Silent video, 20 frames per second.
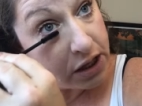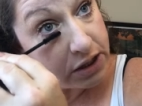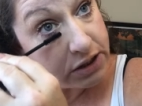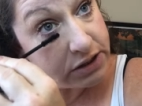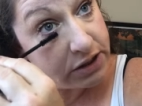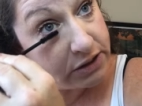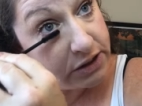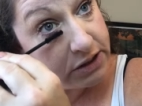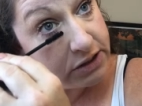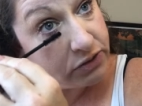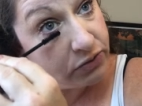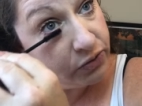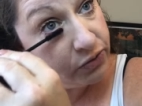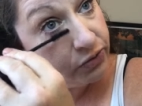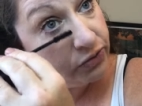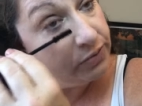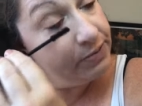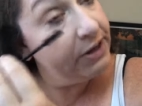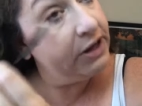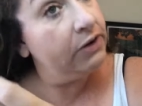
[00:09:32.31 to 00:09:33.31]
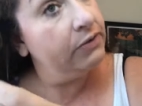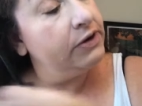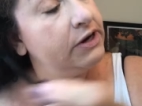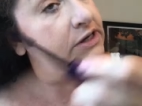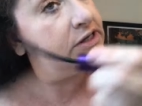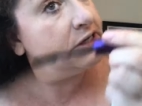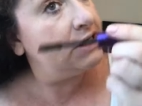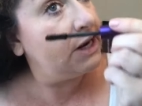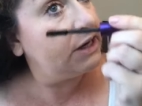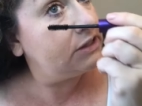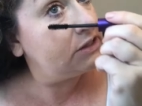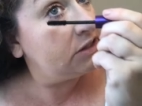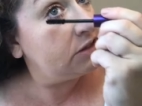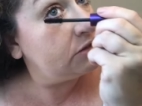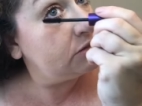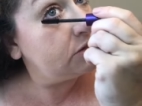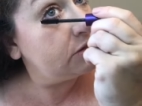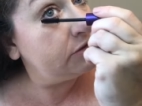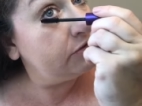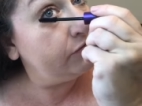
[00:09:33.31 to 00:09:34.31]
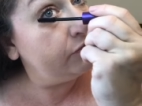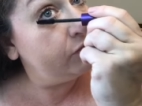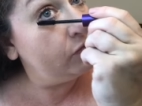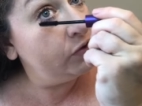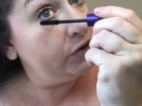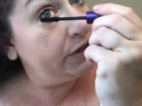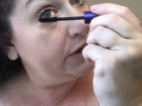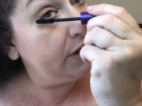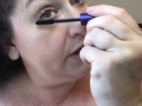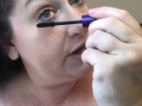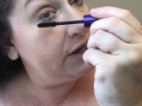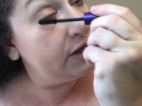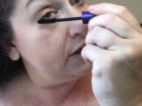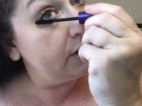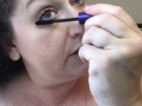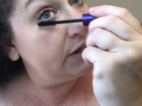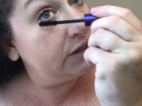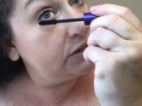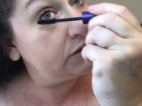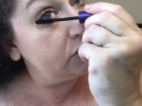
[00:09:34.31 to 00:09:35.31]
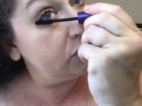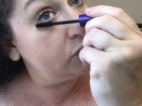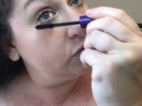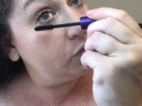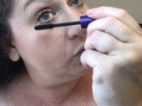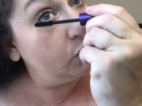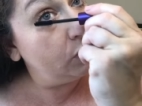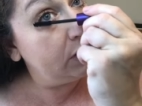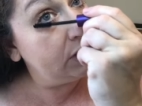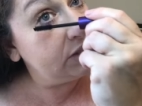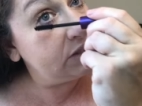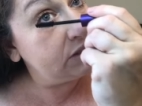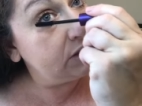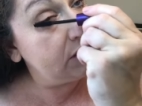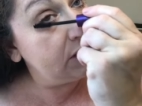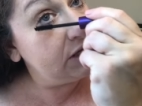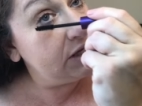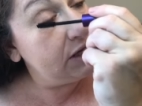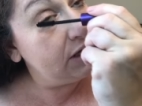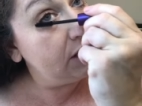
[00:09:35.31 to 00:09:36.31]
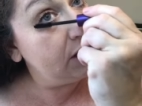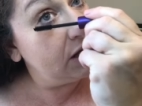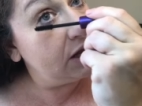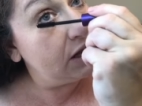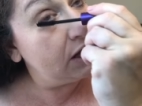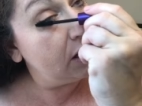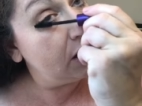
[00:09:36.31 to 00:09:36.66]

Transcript: So this order will be going in today too. So the 4D is 29.